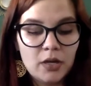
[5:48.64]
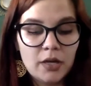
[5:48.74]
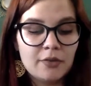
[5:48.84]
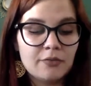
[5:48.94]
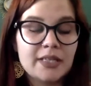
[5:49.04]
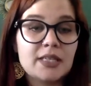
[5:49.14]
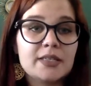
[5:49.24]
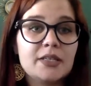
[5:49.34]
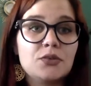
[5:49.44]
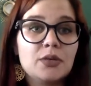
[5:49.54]
invites
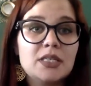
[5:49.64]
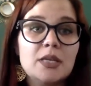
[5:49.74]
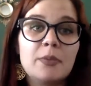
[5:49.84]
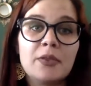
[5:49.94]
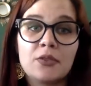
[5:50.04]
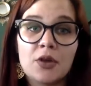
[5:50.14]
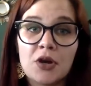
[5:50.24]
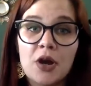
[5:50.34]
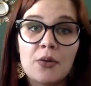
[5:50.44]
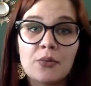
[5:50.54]
us into a deep and
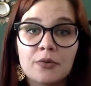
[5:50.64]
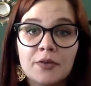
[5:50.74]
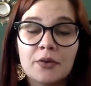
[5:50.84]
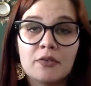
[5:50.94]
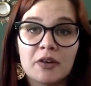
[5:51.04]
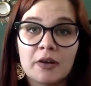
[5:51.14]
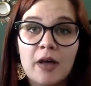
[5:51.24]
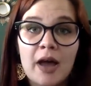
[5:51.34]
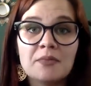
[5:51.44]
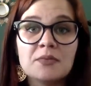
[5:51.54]
thorough review of our
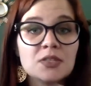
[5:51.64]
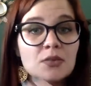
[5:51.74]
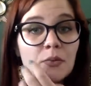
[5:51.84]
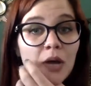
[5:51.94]
lives.